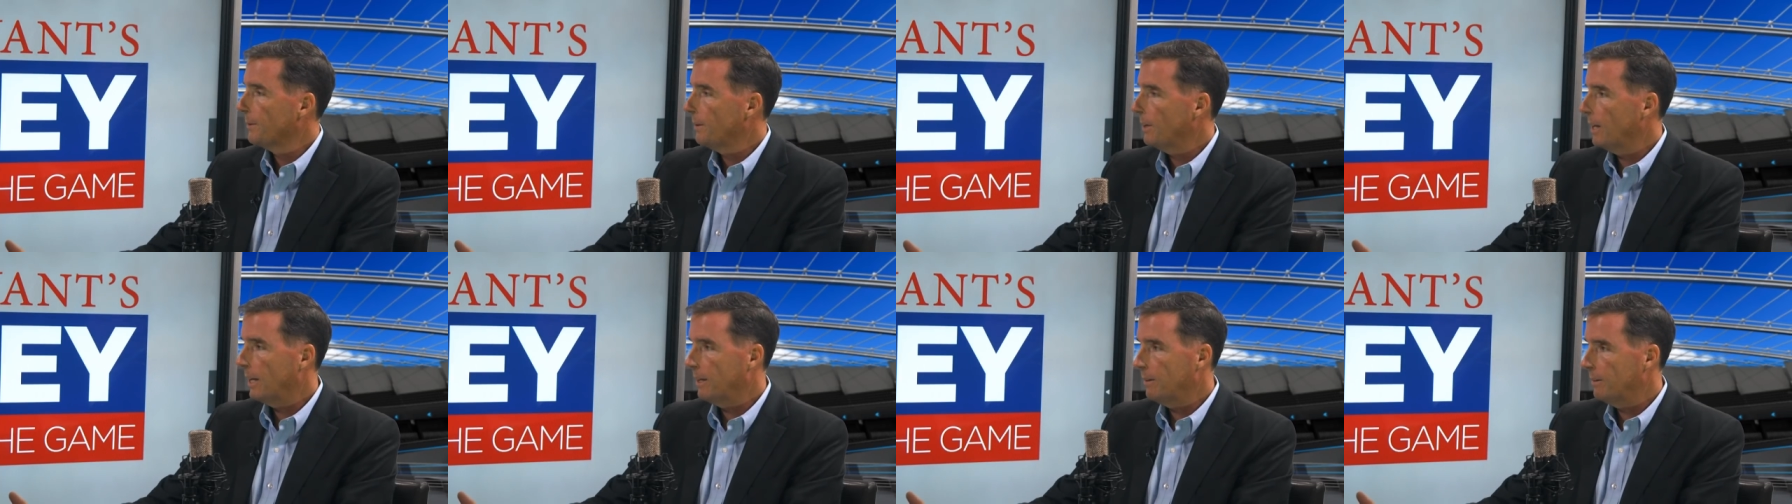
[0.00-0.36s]

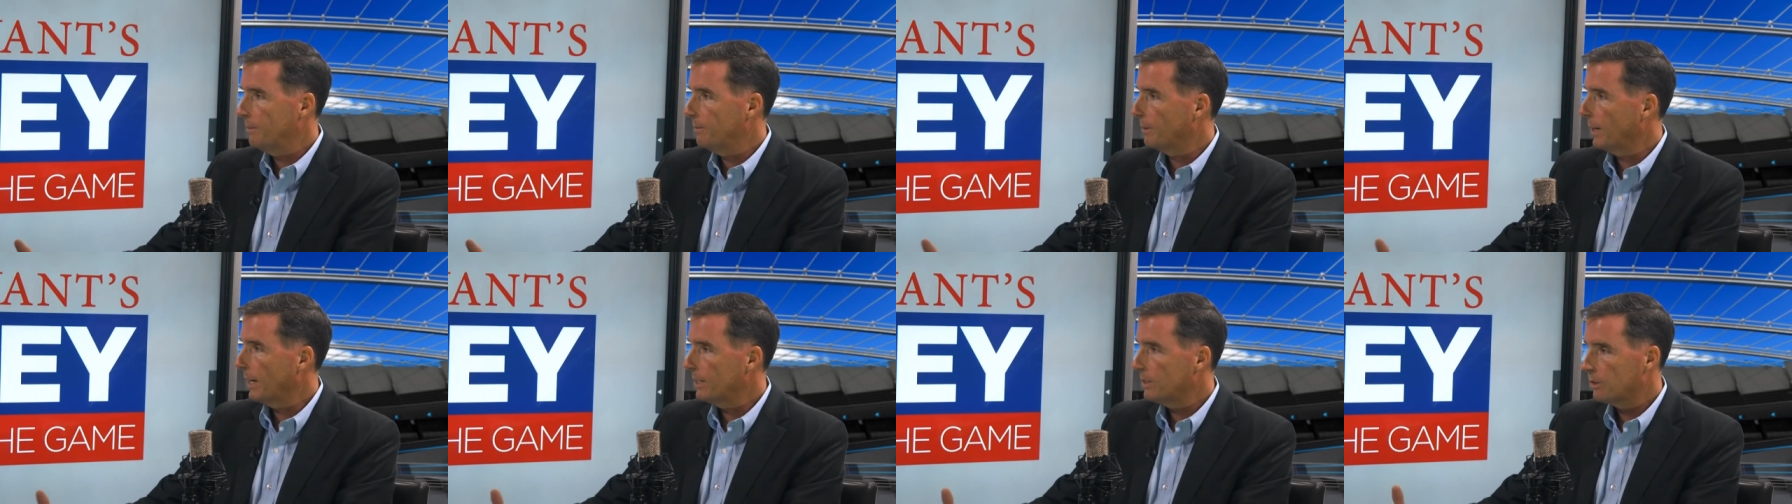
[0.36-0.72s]
It
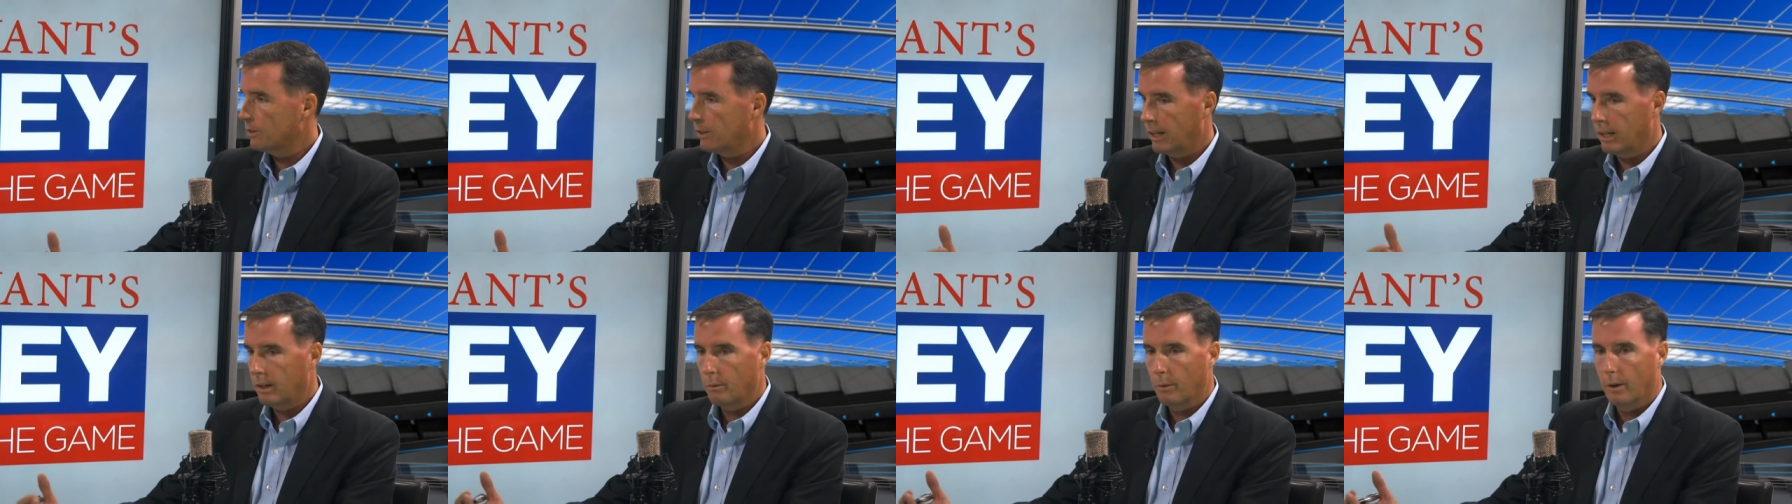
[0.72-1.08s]
ranges
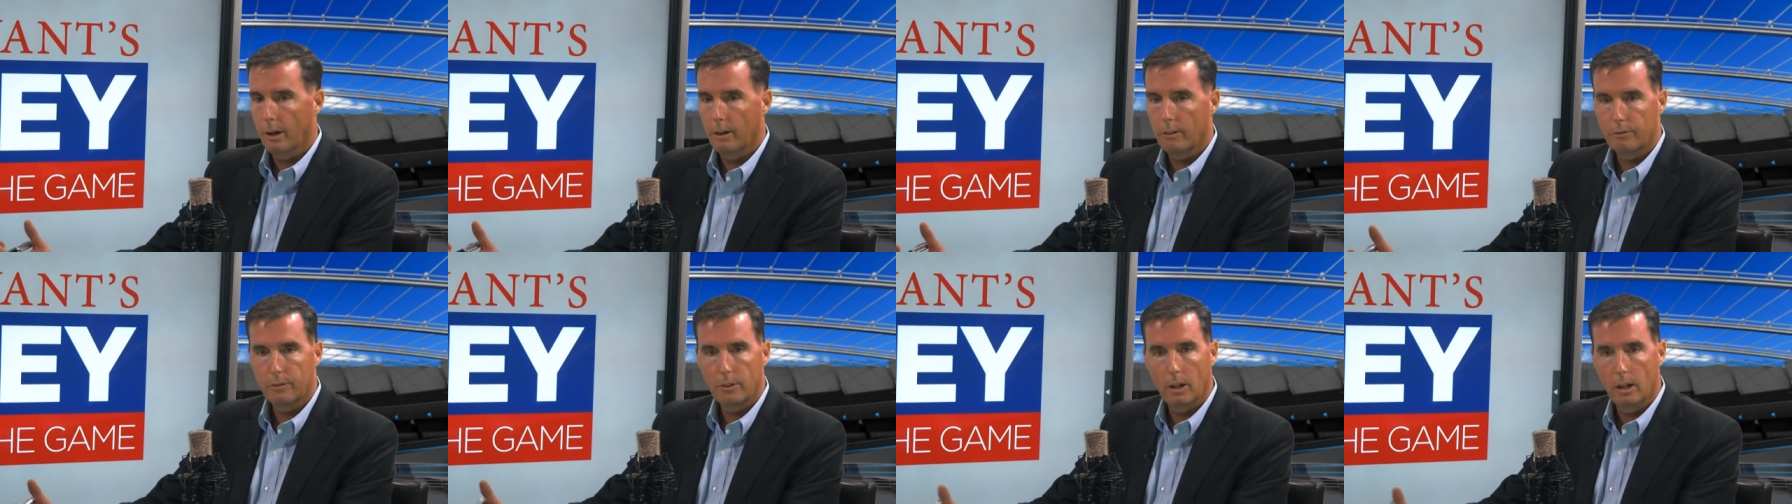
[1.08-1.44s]

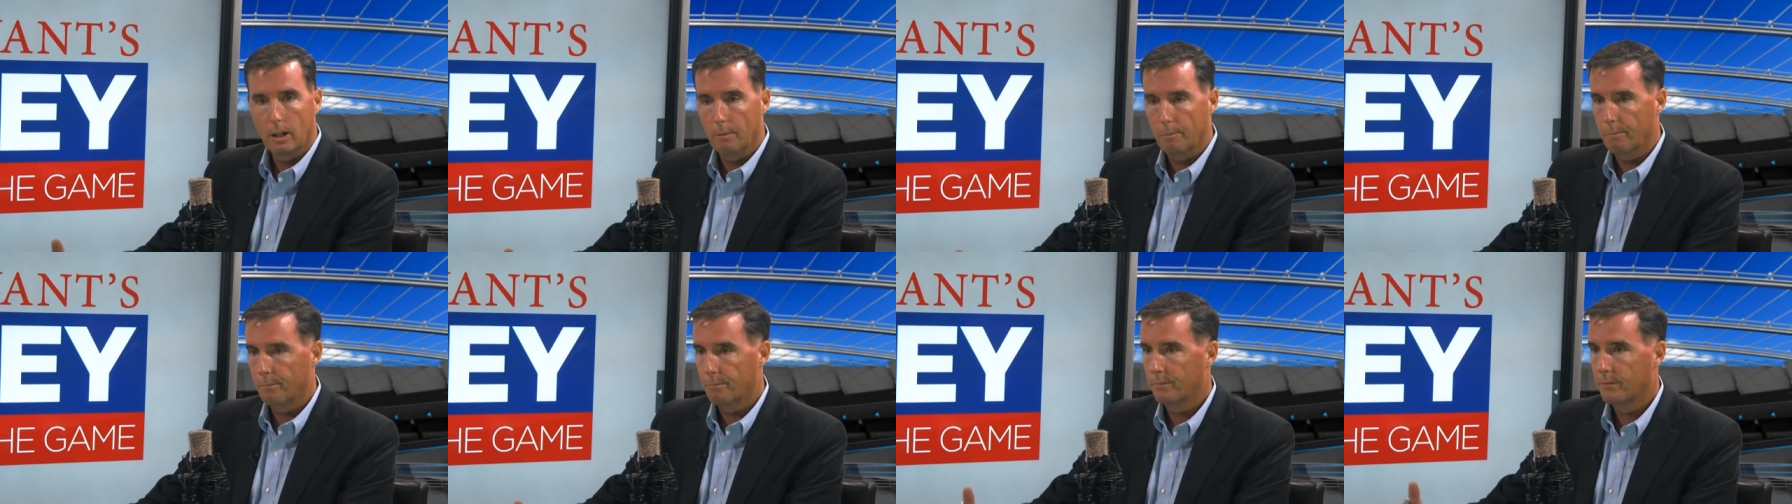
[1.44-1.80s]
anywhere
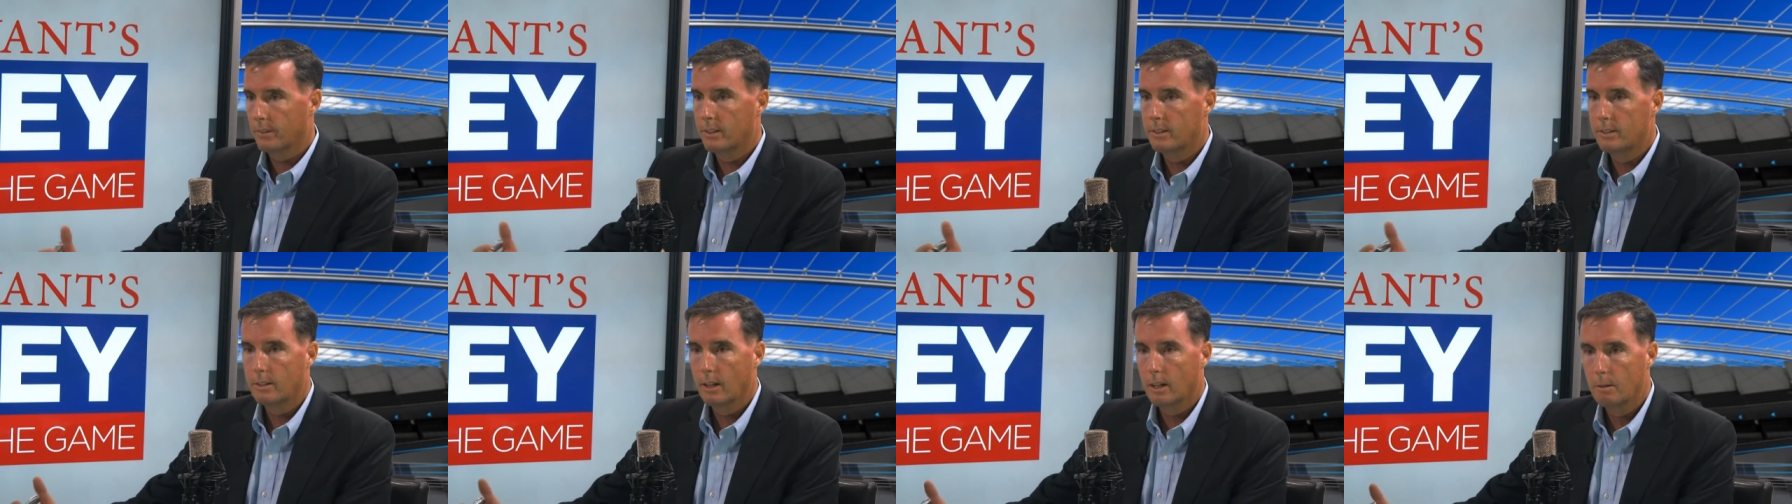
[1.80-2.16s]
from
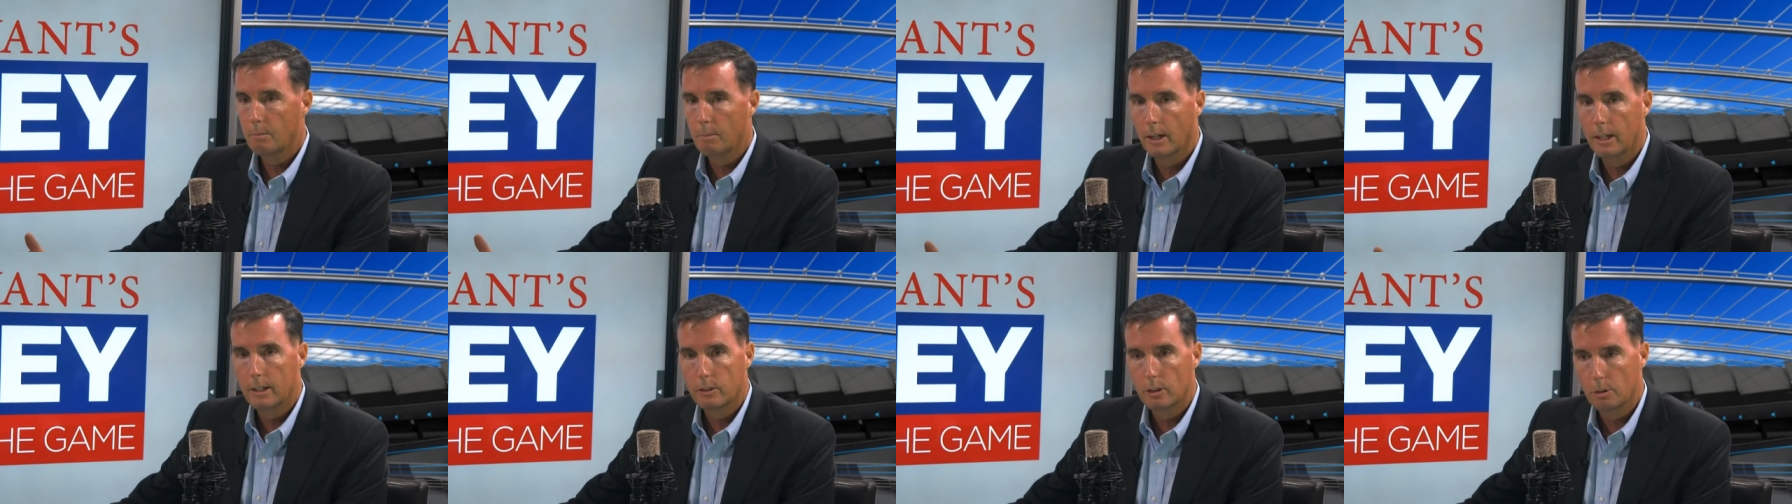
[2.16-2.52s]
10
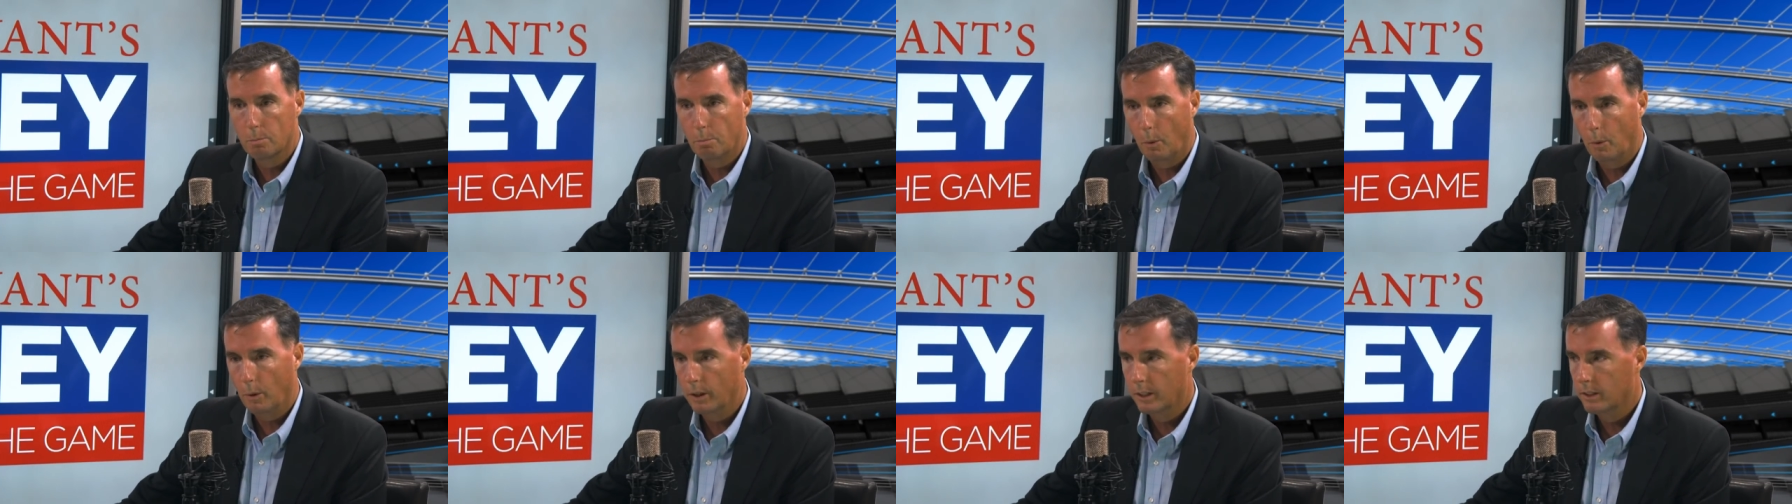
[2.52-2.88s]
basis
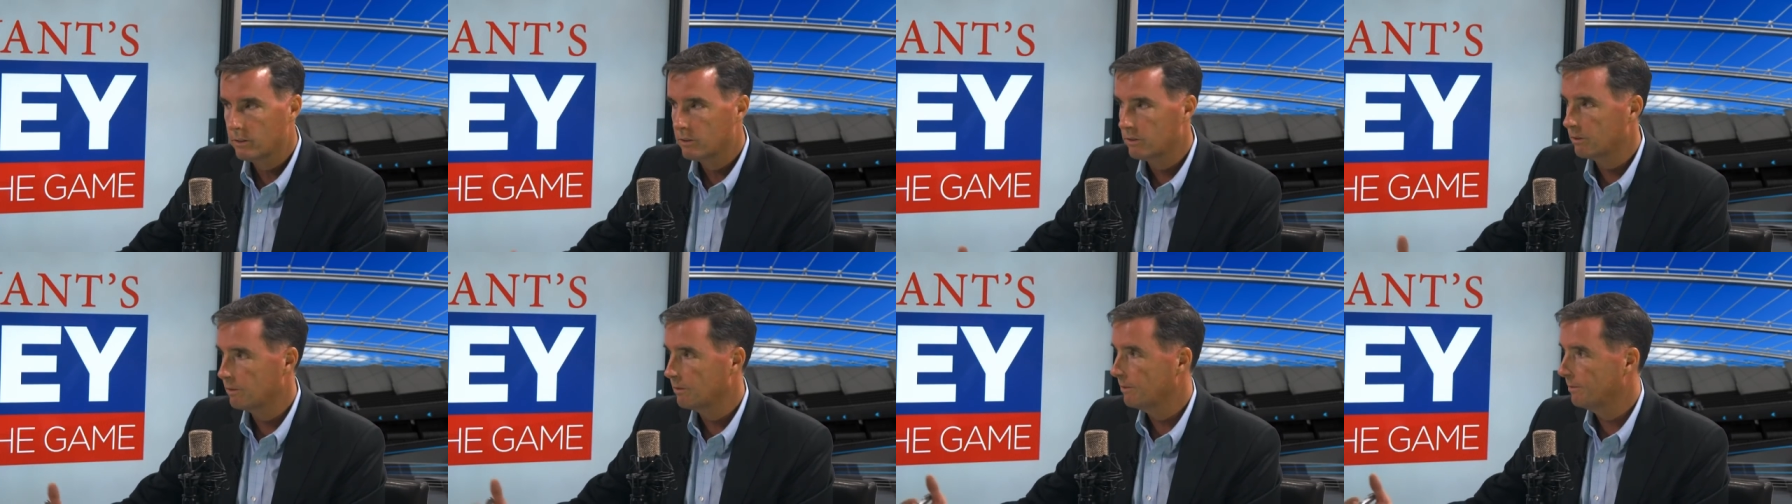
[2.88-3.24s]

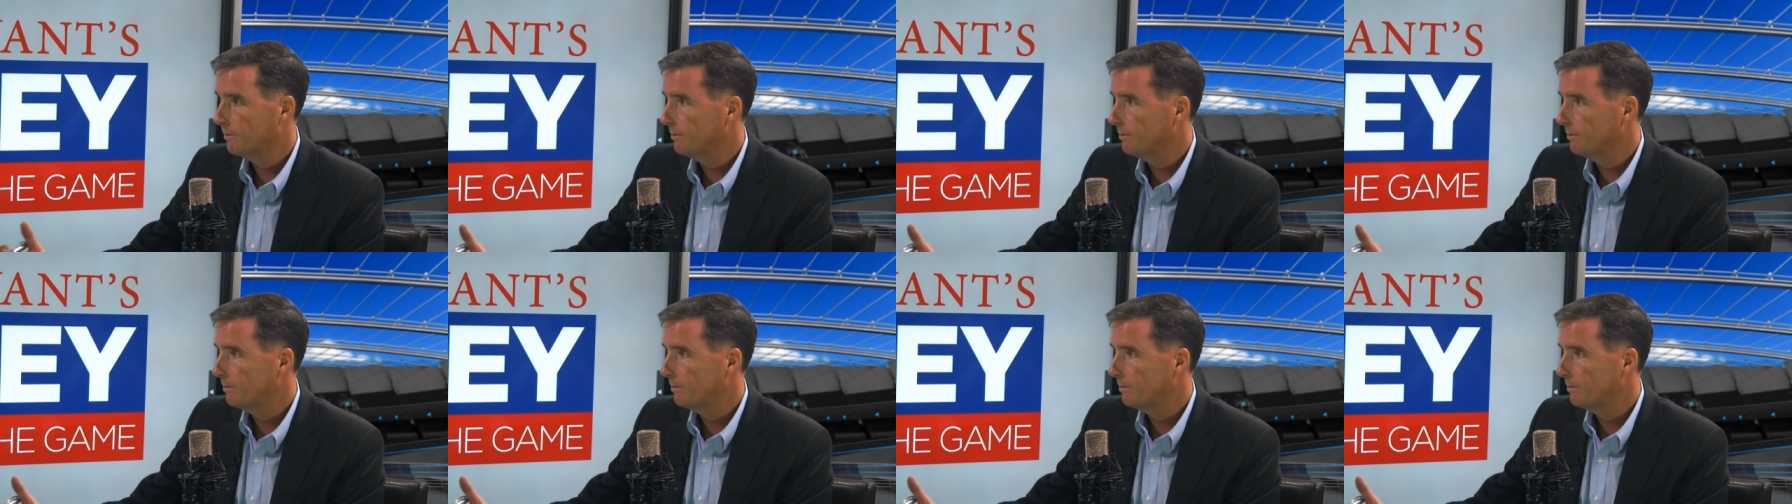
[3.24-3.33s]
points,